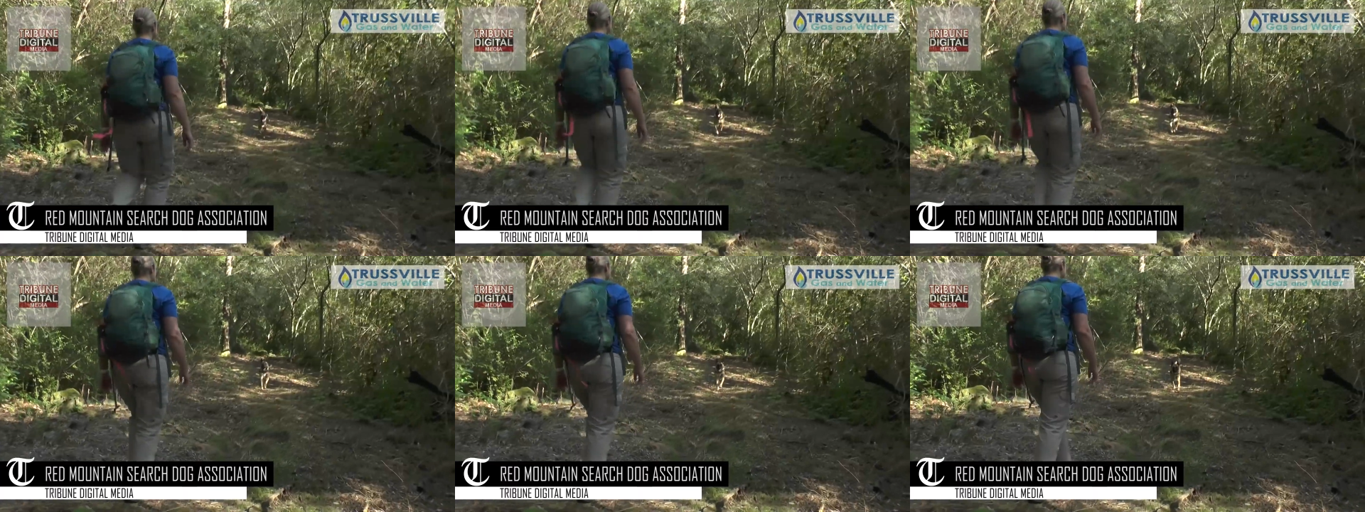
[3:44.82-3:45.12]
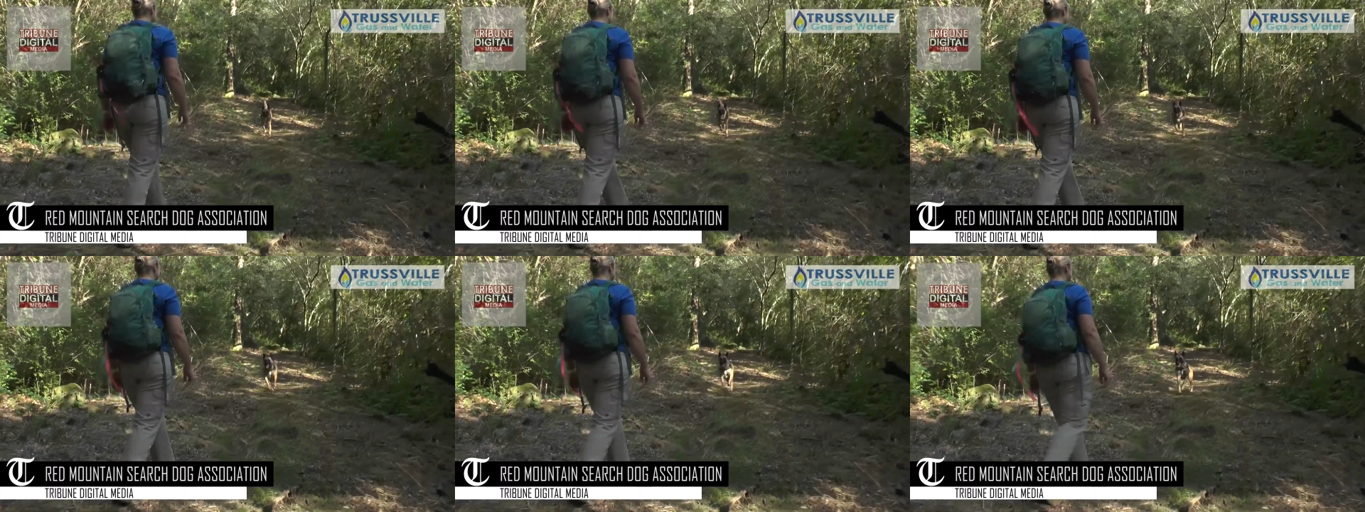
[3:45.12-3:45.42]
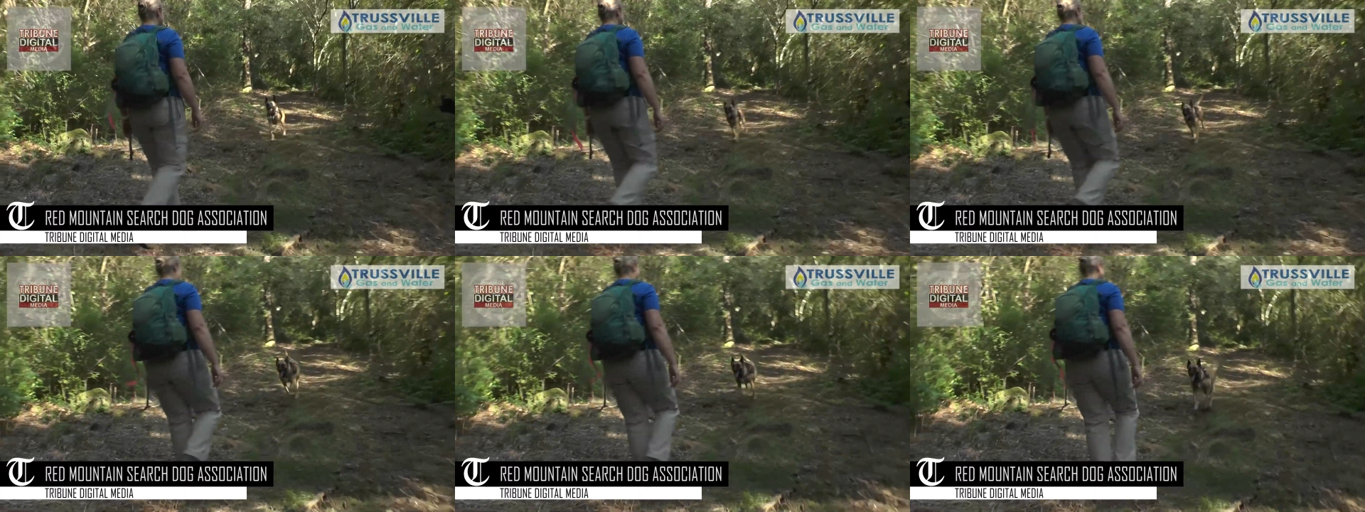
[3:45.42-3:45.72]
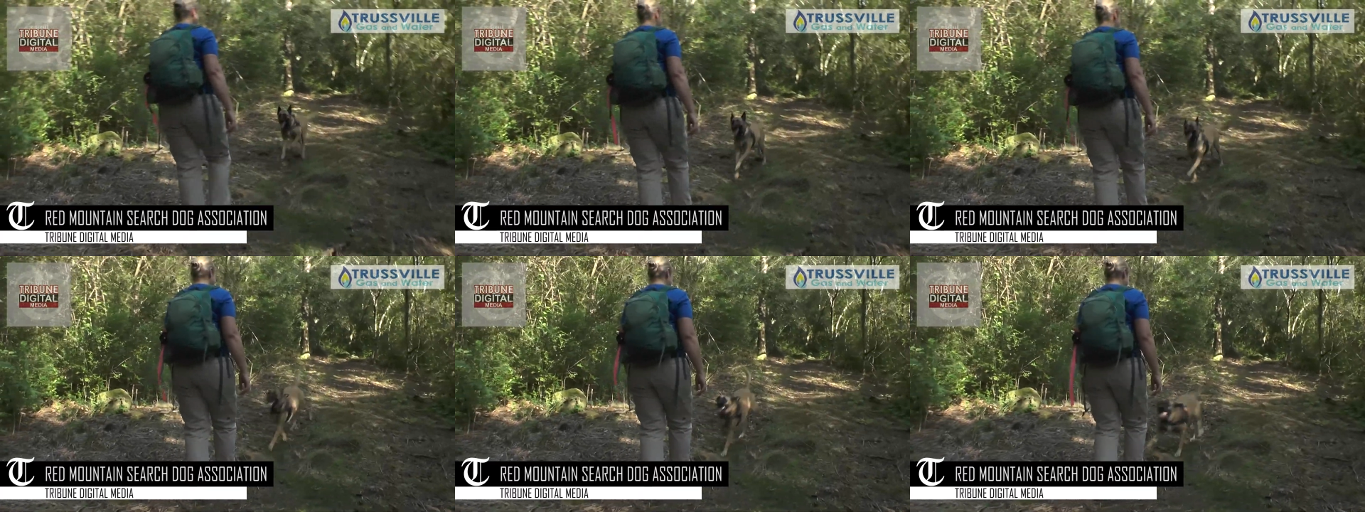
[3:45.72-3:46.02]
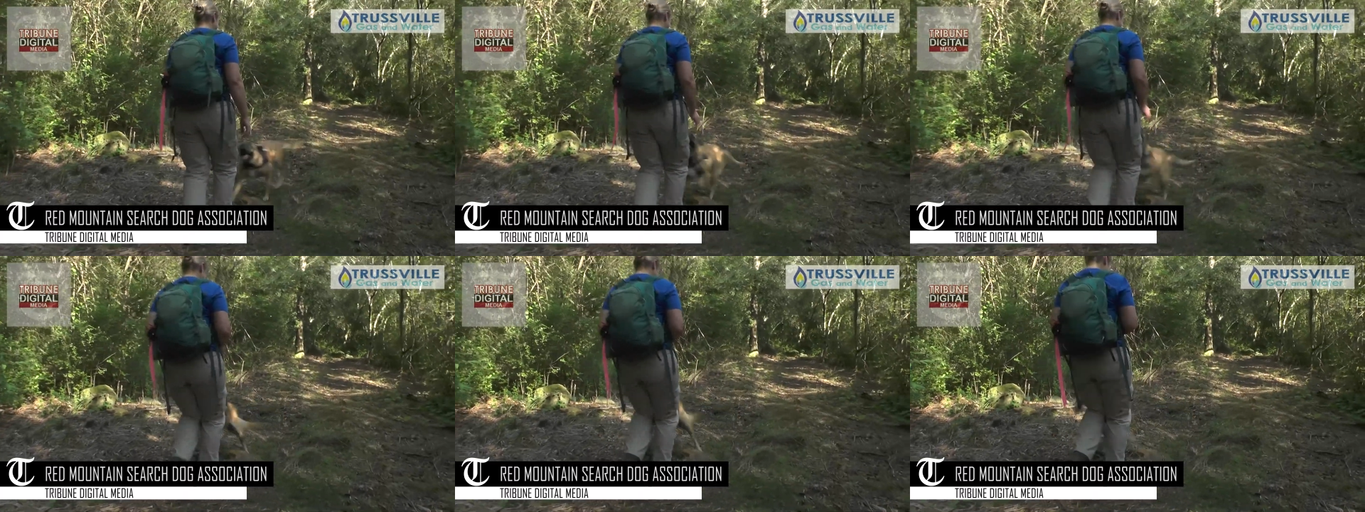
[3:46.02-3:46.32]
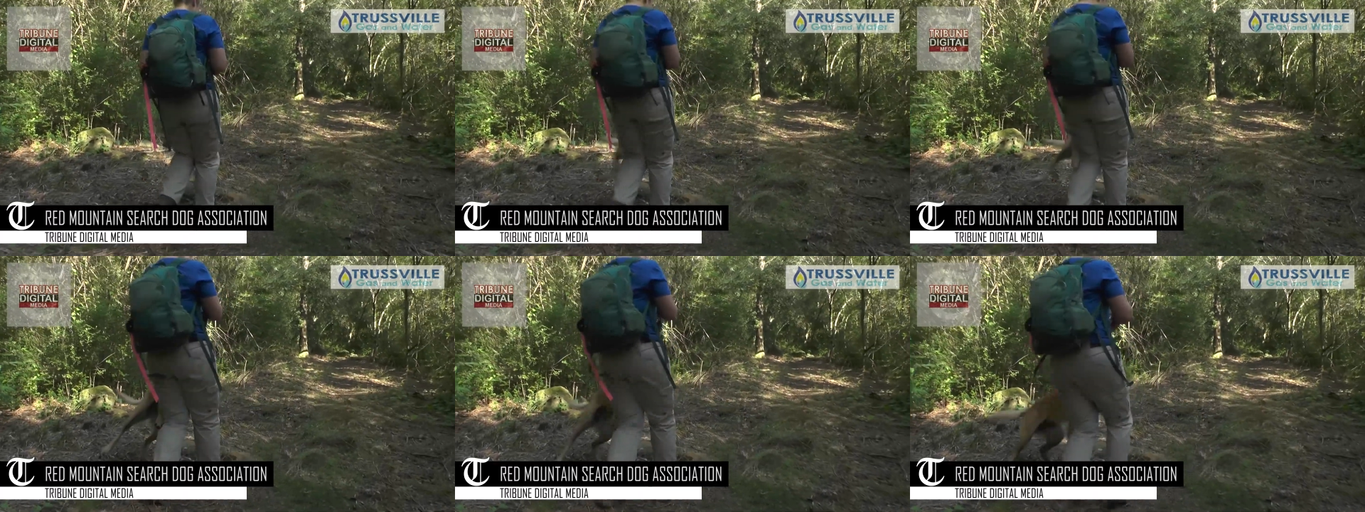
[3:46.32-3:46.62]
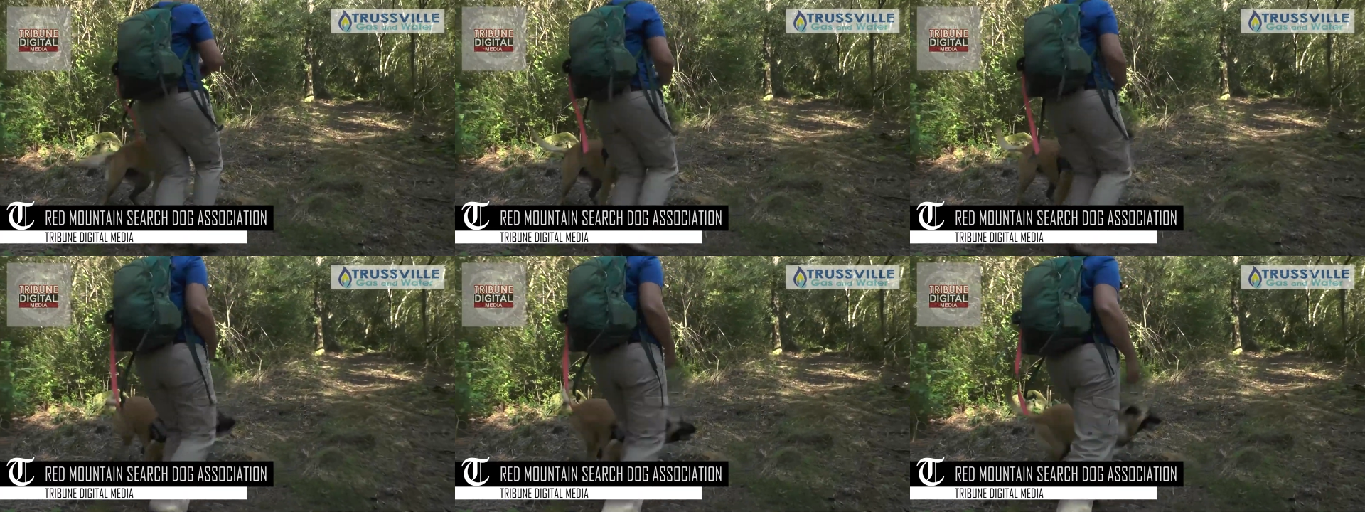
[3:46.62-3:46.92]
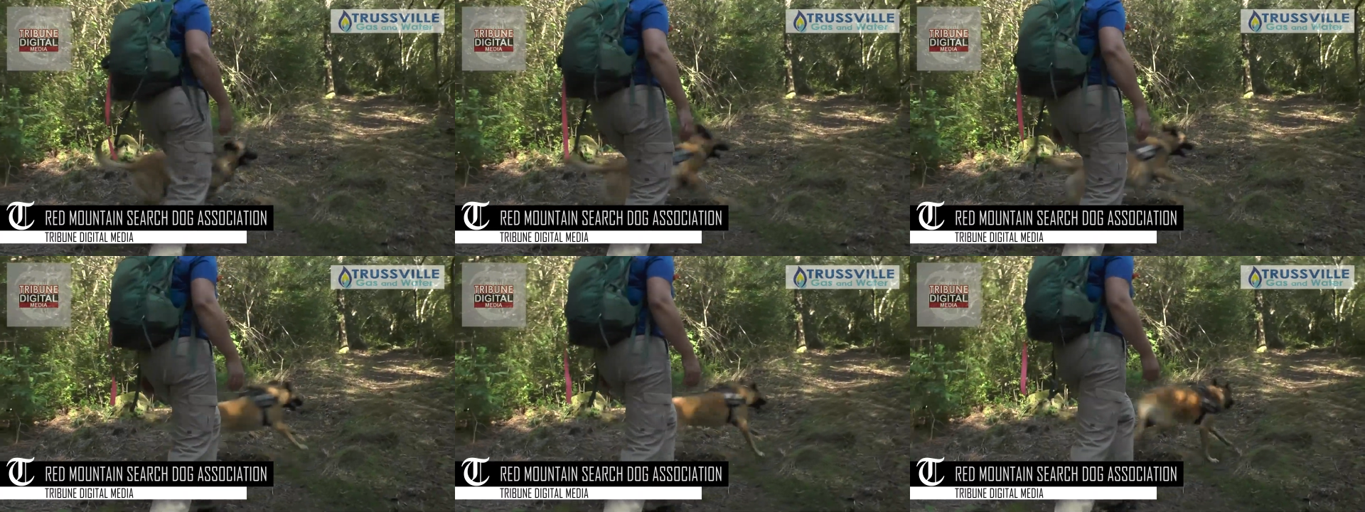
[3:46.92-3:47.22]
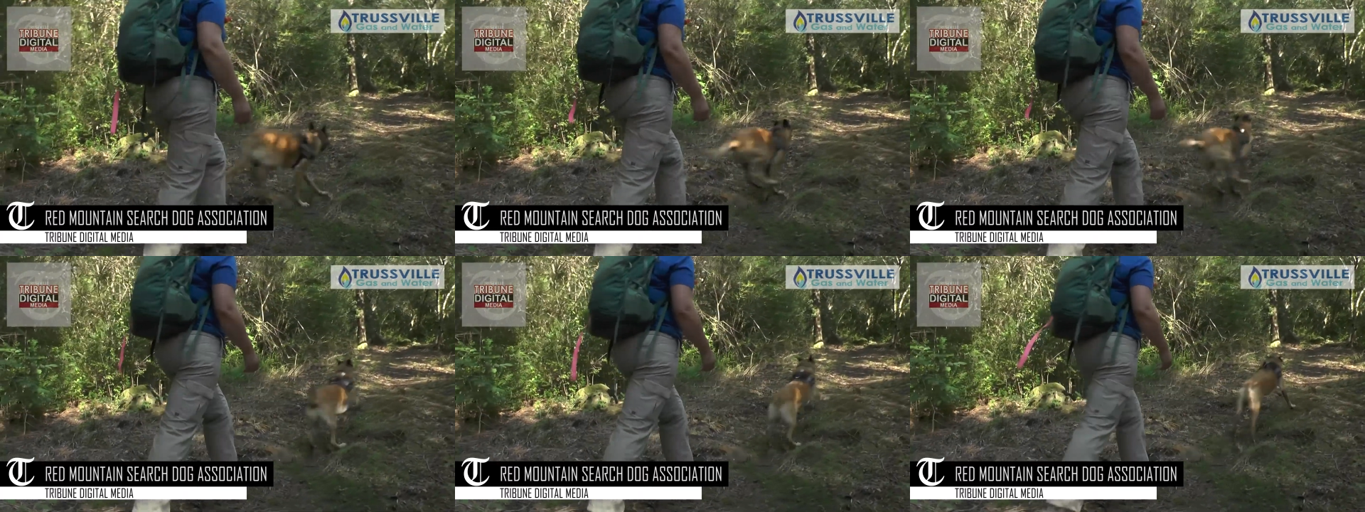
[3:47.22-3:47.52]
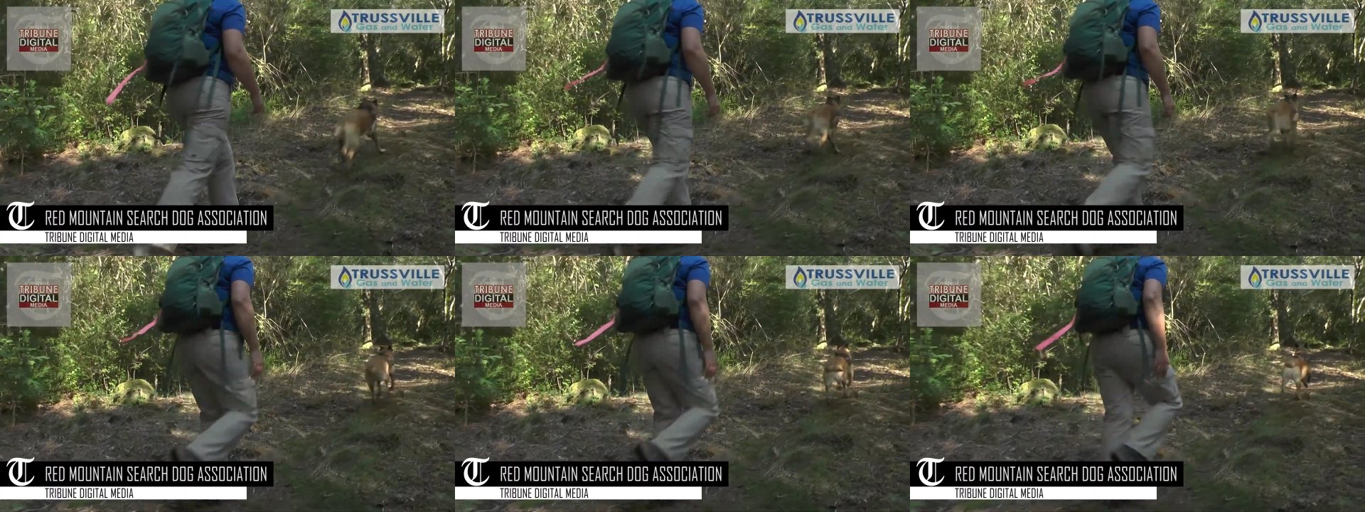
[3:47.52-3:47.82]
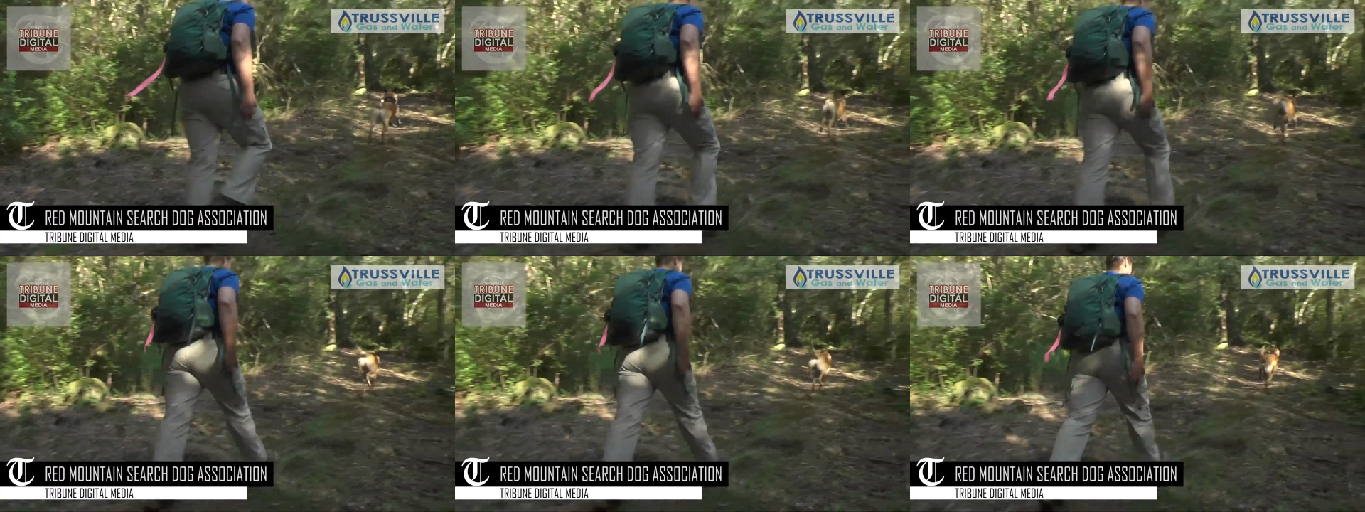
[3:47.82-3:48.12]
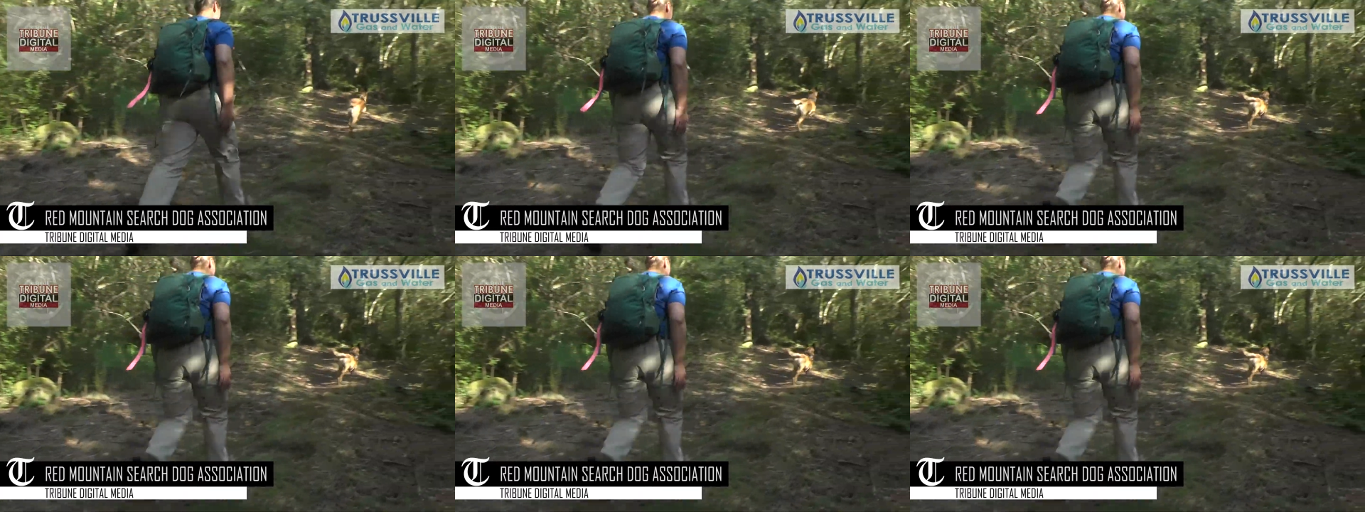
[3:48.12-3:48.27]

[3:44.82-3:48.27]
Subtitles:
[unreadable: no face in view]